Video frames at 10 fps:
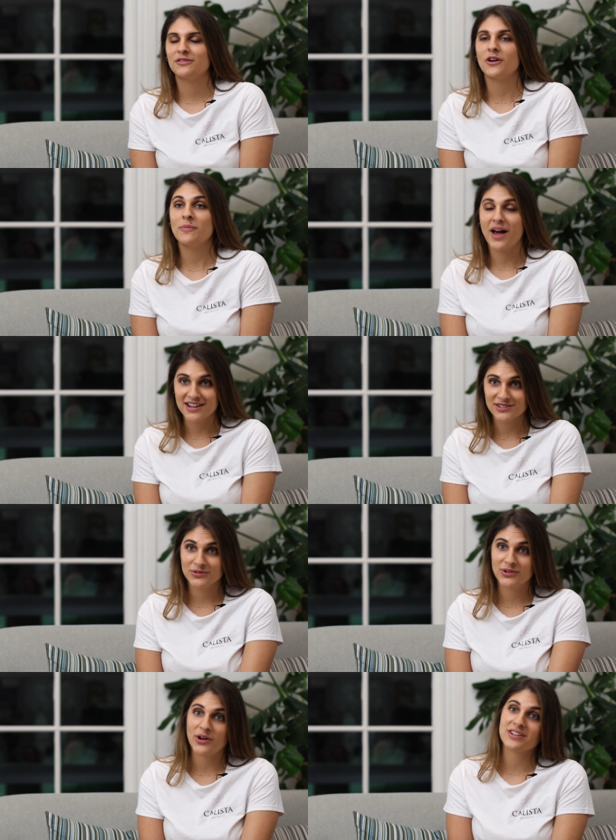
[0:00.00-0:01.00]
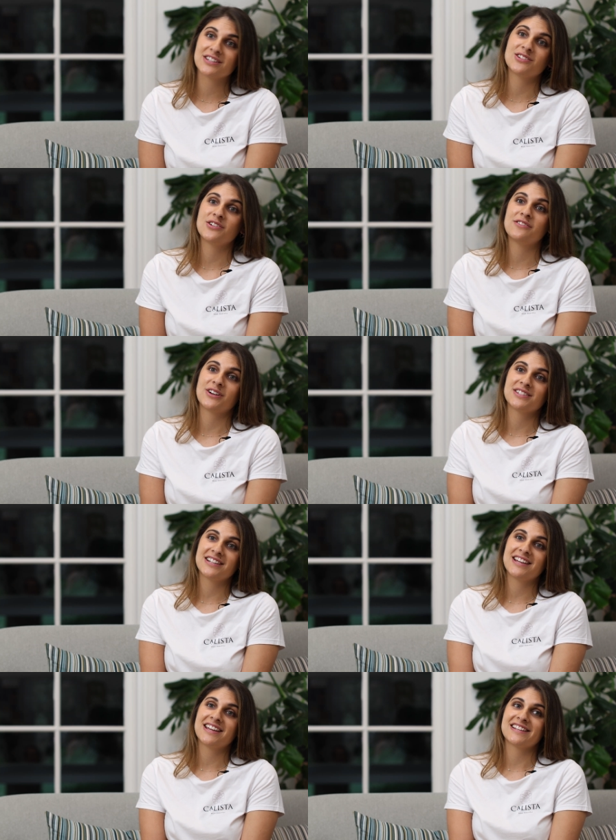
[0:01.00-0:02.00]
From high school going to
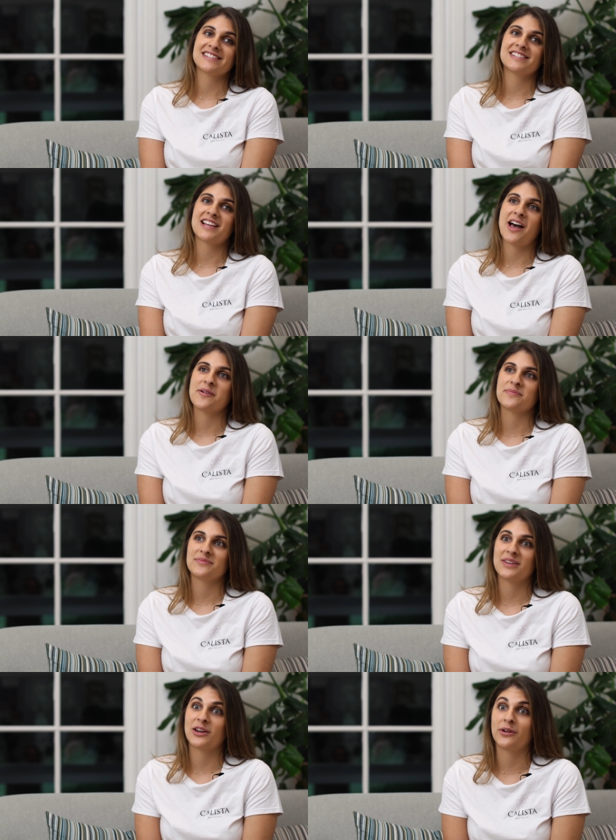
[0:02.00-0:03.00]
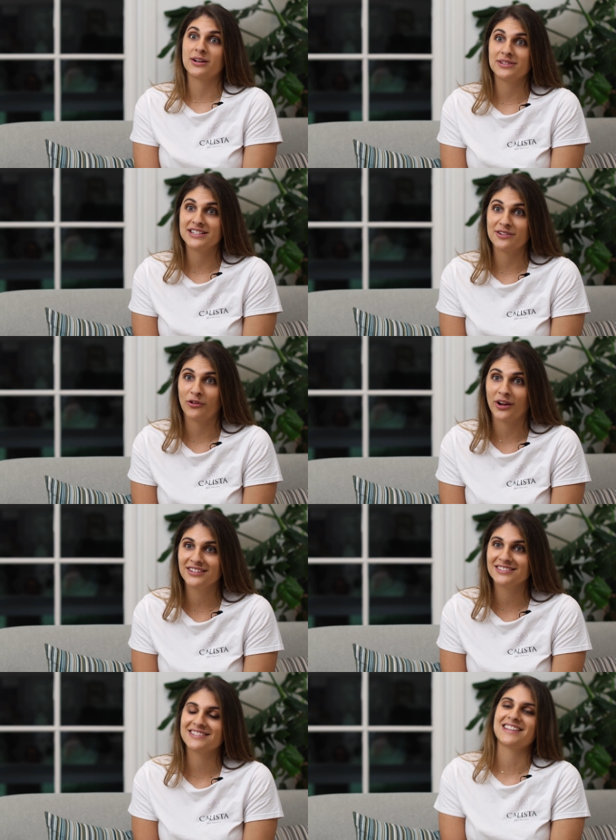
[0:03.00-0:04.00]
university, it's incredibly
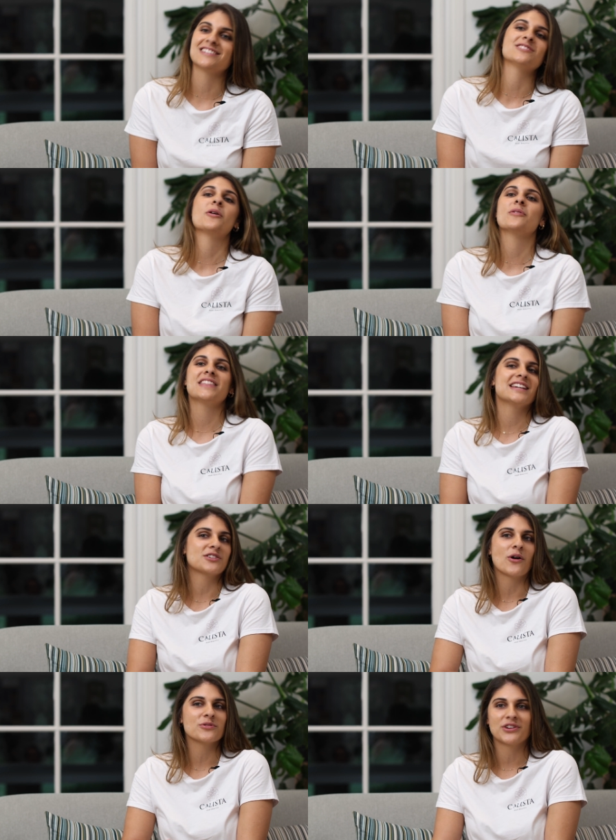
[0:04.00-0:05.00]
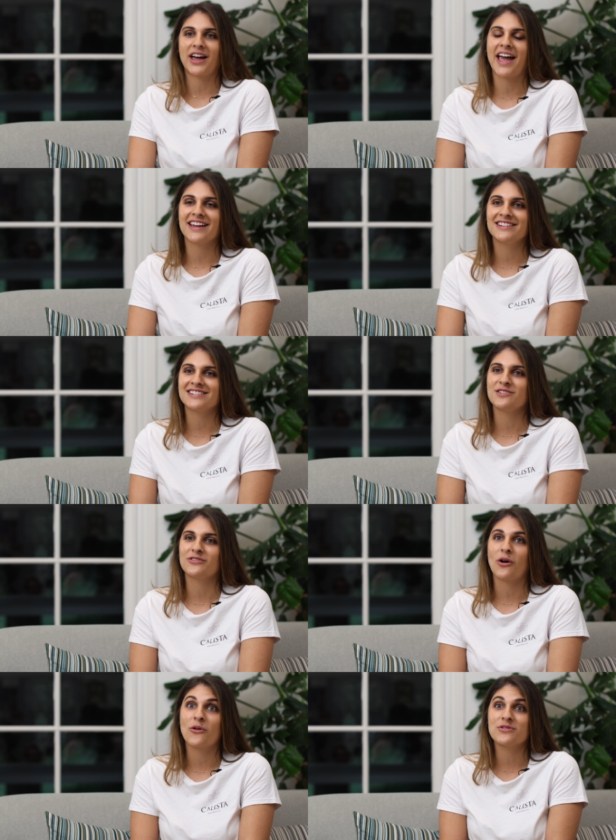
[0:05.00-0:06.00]
different. There's no one there to hold your hand and
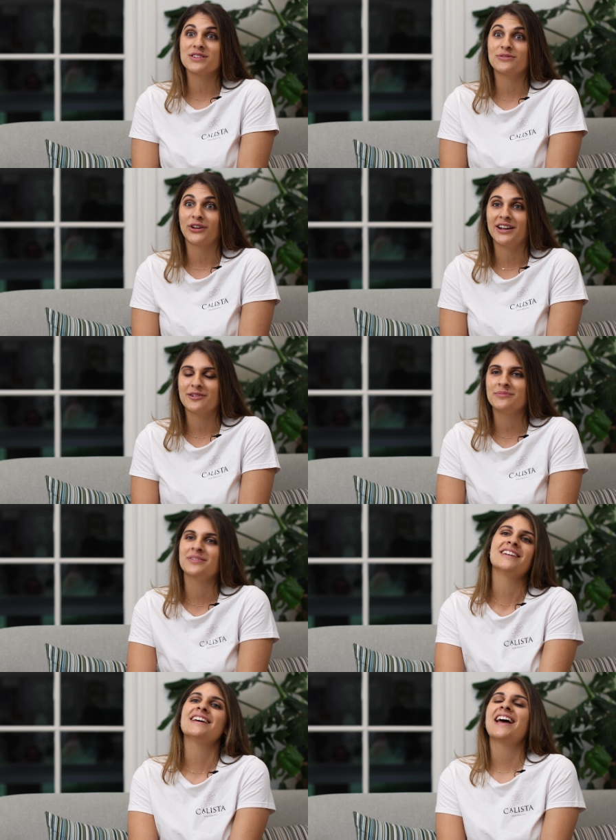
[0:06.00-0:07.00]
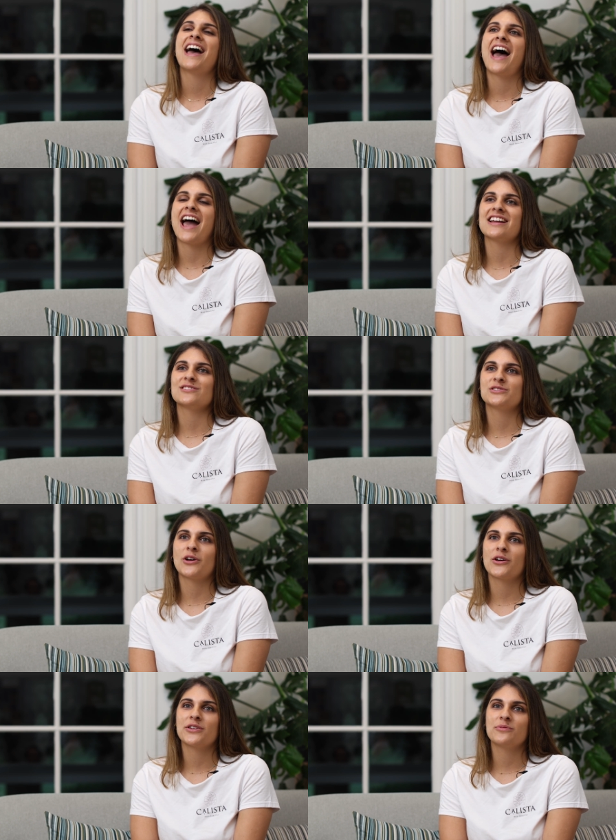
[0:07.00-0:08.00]
you've got all this freedom. And
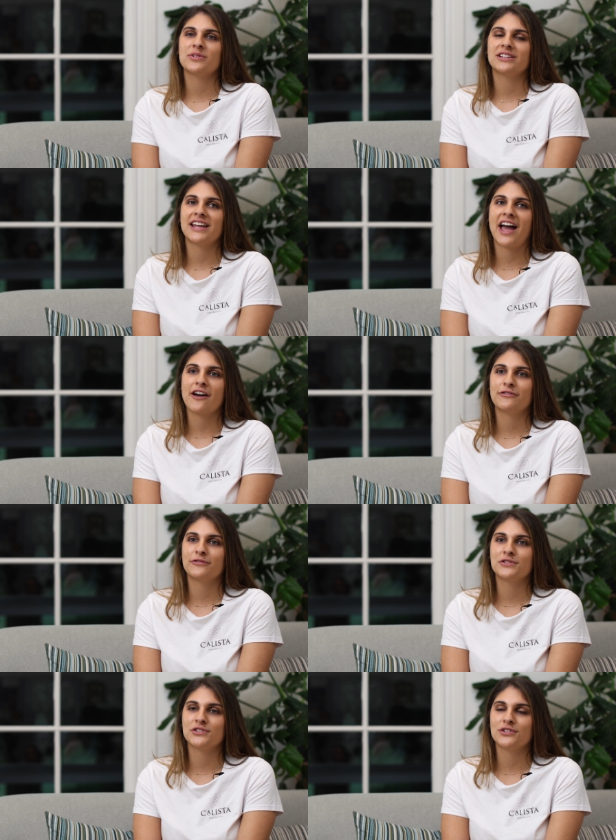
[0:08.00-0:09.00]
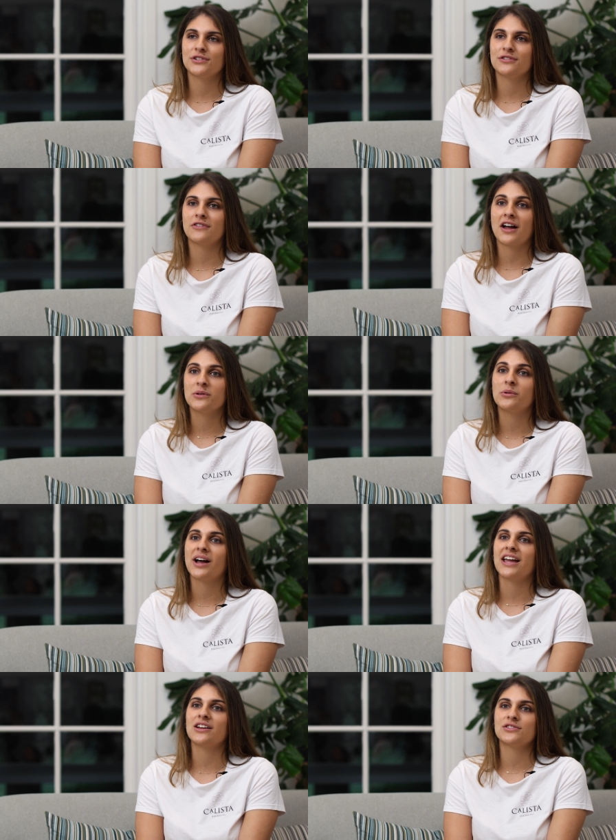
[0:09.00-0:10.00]
so you really have to find a
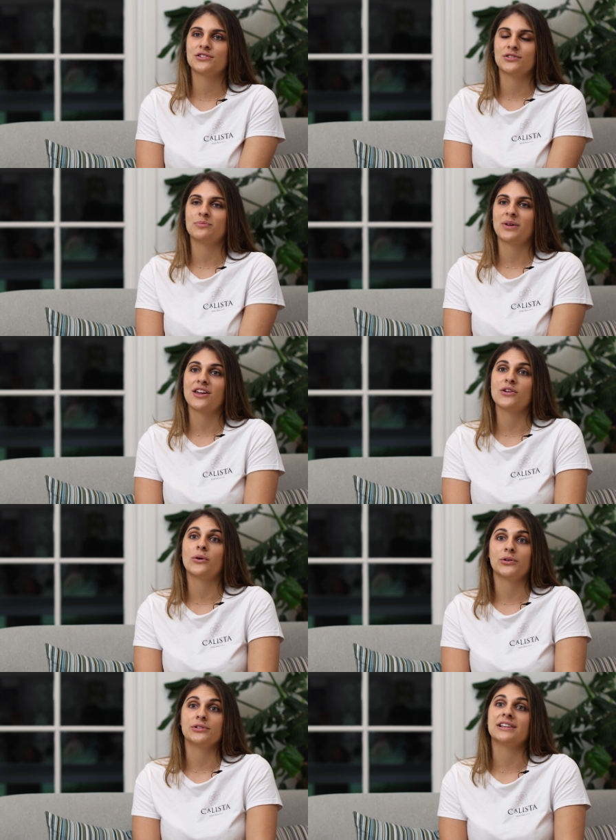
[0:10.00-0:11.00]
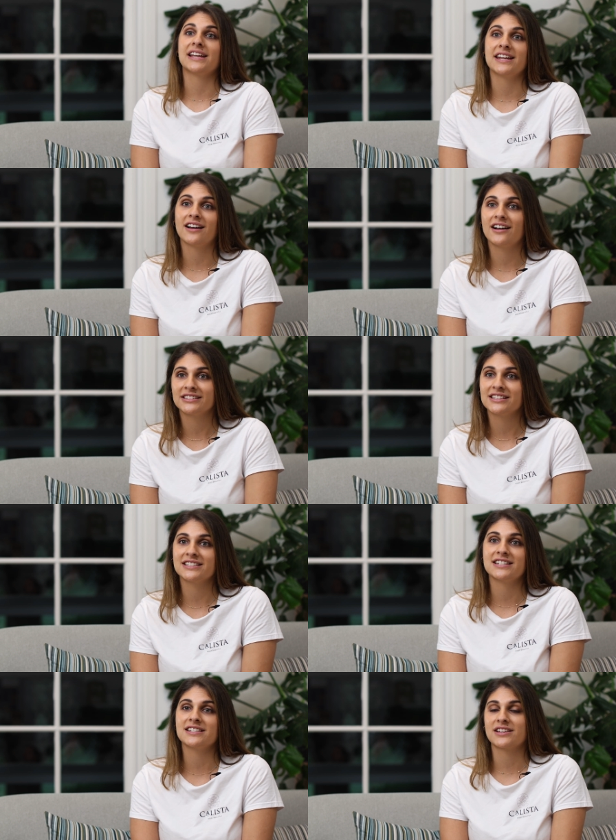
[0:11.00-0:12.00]
way to be your own leader and
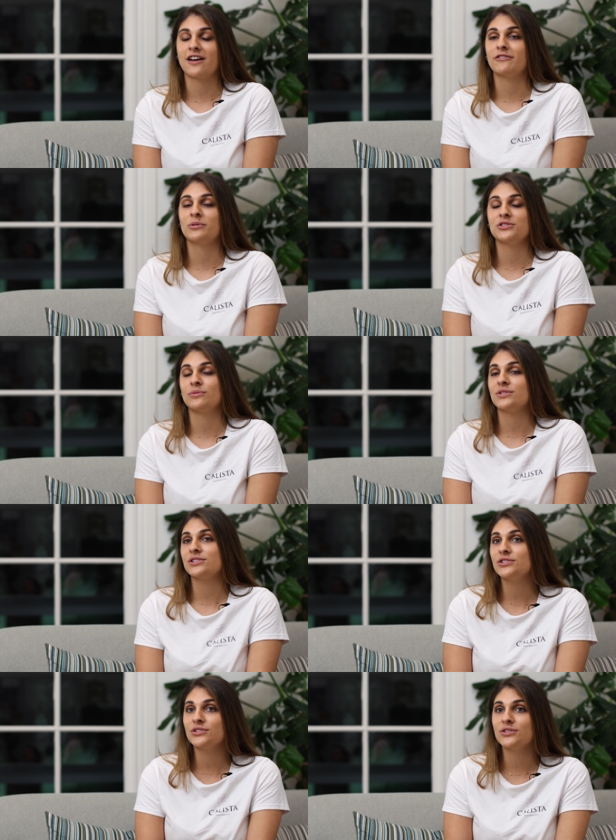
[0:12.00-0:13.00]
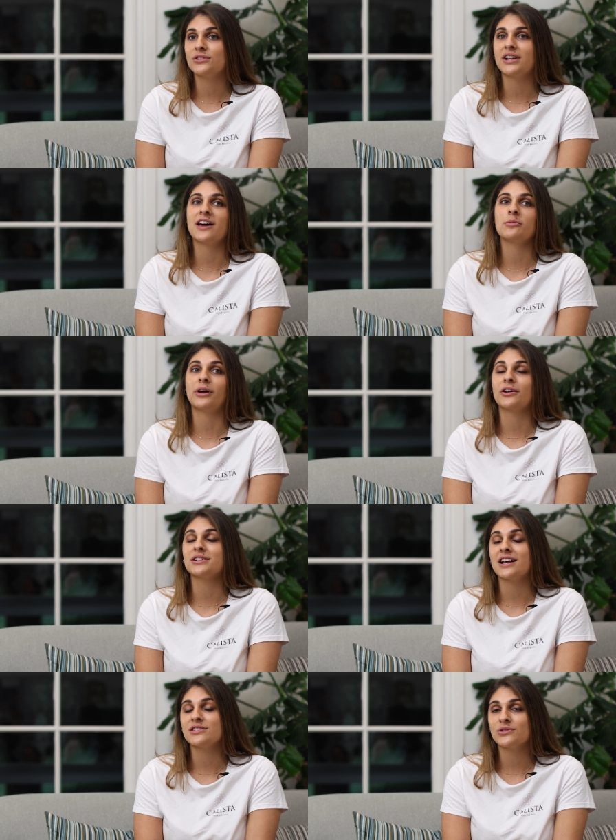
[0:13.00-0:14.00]
to discover what you want to do and how to
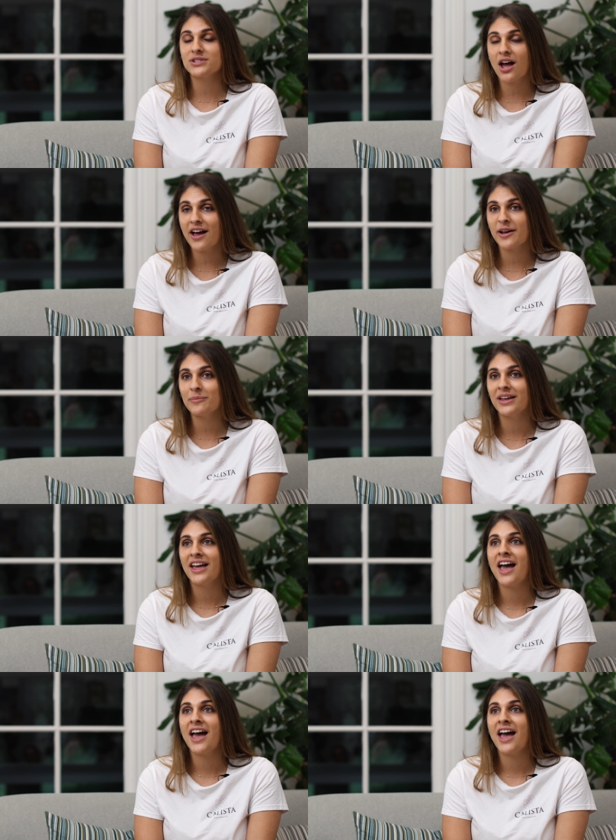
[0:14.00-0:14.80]
prioritize your time.